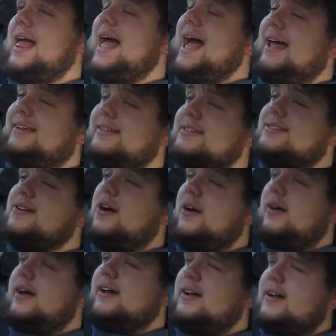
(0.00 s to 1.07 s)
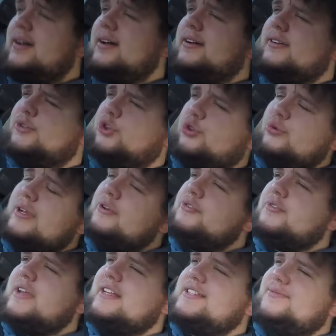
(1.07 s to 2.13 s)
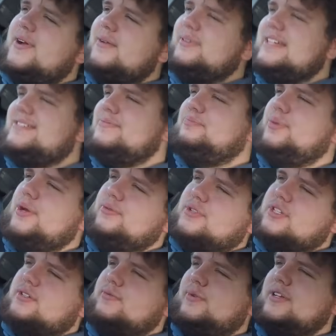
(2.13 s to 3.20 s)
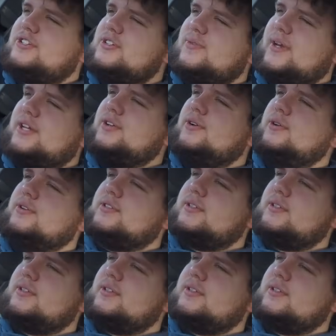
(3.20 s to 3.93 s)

And it's got 385 litre boots, which is very good.